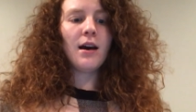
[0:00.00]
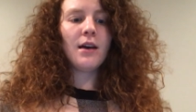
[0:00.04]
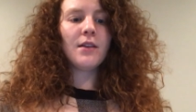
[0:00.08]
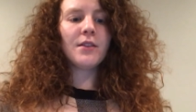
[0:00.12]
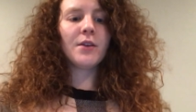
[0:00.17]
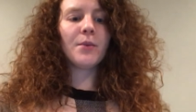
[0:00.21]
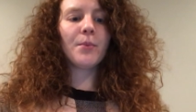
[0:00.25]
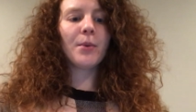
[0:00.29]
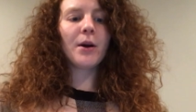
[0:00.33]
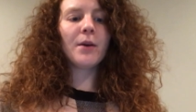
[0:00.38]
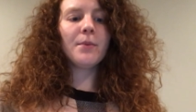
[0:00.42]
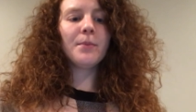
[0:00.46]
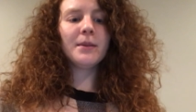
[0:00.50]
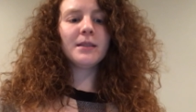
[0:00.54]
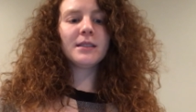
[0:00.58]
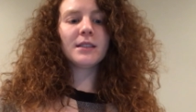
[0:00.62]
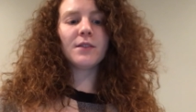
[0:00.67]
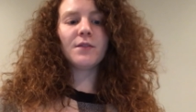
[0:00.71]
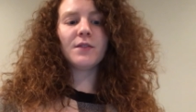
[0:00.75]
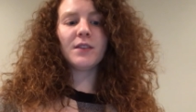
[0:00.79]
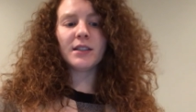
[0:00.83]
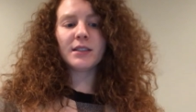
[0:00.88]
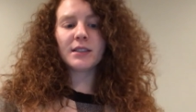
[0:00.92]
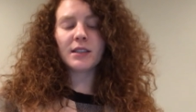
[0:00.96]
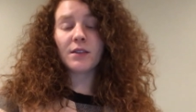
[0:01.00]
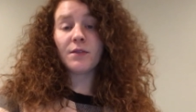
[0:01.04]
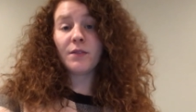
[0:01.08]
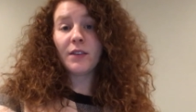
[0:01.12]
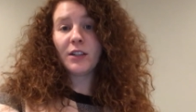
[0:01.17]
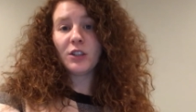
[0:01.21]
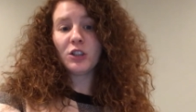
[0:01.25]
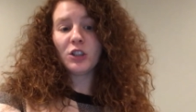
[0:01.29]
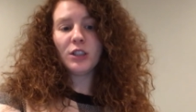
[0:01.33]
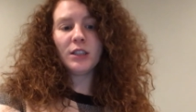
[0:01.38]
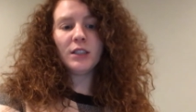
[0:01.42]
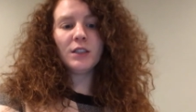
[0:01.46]
The purpose of this
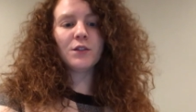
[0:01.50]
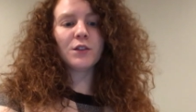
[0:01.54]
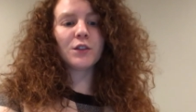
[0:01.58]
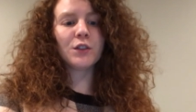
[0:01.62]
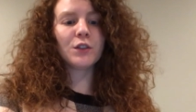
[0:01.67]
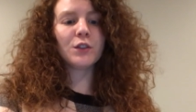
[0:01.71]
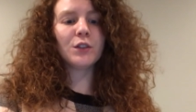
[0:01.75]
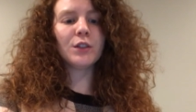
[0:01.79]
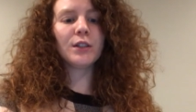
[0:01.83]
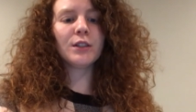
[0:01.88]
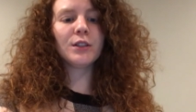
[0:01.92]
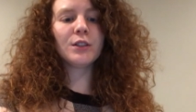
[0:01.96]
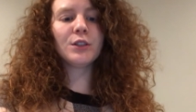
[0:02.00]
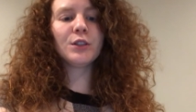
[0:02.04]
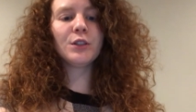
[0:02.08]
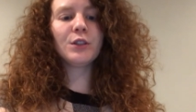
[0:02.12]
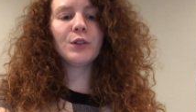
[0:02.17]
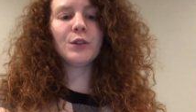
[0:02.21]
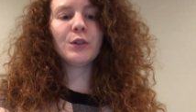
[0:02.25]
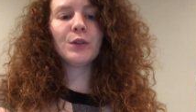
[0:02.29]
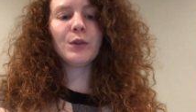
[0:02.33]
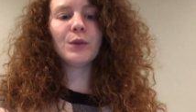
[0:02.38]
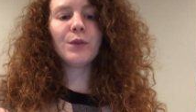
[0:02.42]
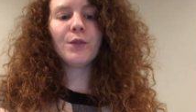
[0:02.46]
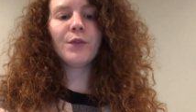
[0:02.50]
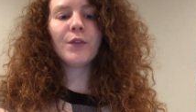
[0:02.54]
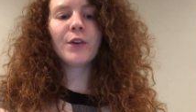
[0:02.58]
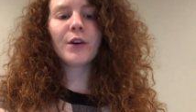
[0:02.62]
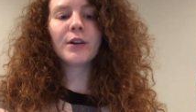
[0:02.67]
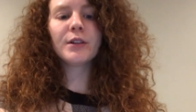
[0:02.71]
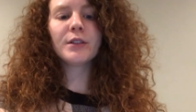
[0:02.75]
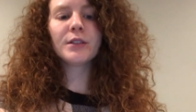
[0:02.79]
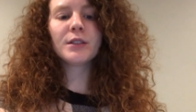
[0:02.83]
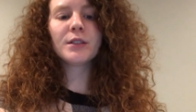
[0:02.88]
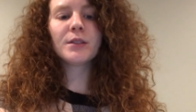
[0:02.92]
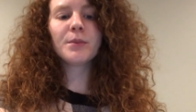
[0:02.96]
convention is for students to
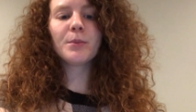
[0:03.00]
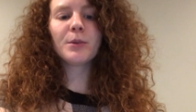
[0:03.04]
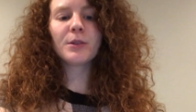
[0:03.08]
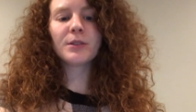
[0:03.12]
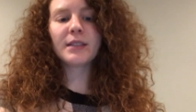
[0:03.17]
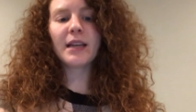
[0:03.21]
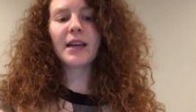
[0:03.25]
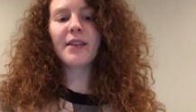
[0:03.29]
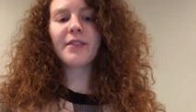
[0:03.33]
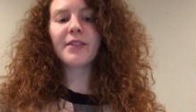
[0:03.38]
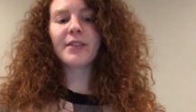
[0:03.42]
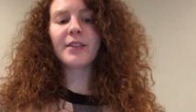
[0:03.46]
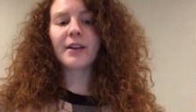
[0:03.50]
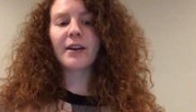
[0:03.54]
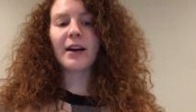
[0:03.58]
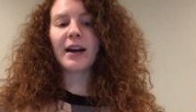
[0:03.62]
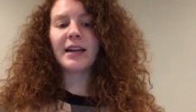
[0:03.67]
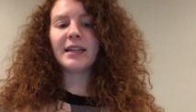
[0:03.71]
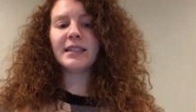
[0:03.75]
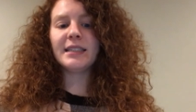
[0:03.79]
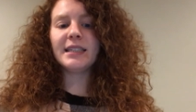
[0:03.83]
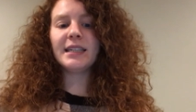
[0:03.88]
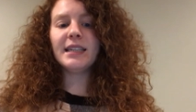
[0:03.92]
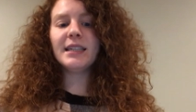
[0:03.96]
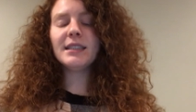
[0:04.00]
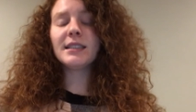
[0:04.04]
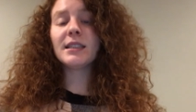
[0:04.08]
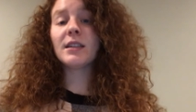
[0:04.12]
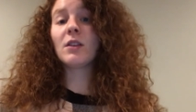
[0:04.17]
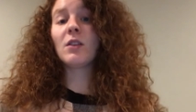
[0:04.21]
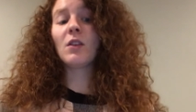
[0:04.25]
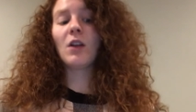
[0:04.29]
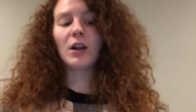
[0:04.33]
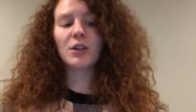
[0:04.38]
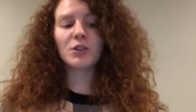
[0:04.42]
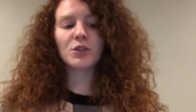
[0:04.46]
first present their ideas in a
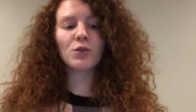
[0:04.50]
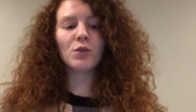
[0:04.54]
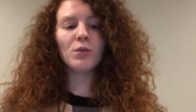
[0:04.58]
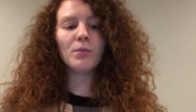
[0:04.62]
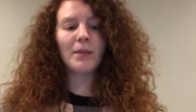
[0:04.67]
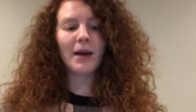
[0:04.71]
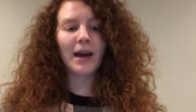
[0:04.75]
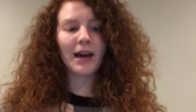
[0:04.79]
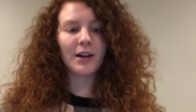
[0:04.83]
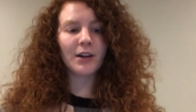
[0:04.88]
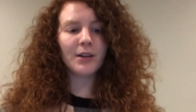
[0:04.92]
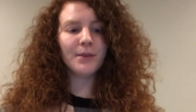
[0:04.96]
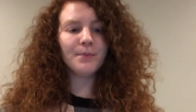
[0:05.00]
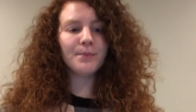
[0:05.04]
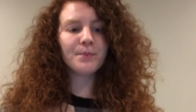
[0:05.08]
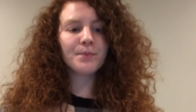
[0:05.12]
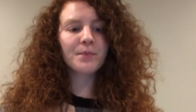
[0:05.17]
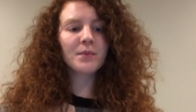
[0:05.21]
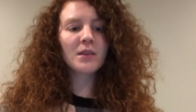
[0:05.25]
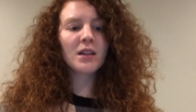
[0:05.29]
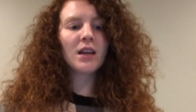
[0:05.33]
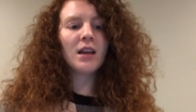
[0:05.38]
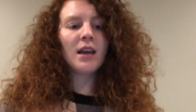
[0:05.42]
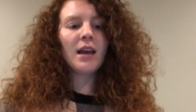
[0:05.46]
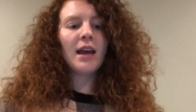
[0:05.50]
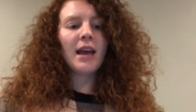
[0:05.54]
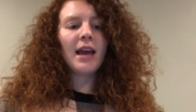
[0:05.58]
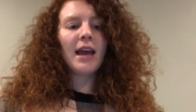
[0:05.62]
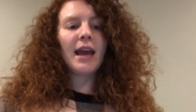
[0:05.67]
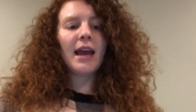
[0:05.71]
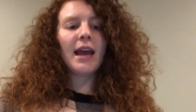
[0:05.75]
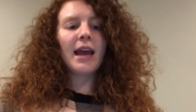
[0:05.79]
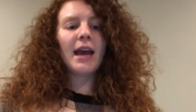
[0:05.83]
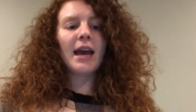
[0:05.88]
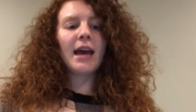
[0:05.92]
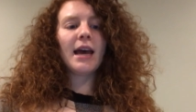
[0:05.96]
logical manner,
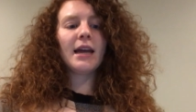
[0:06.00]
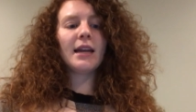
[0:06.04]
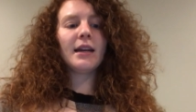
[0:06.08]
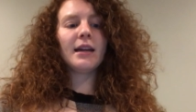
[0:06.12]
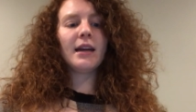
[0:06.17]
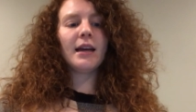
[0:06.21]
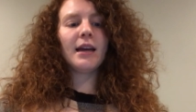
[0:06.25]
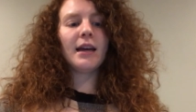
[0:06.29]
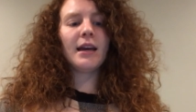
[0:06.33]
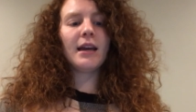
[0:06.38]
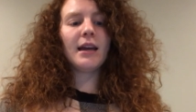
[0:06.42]
and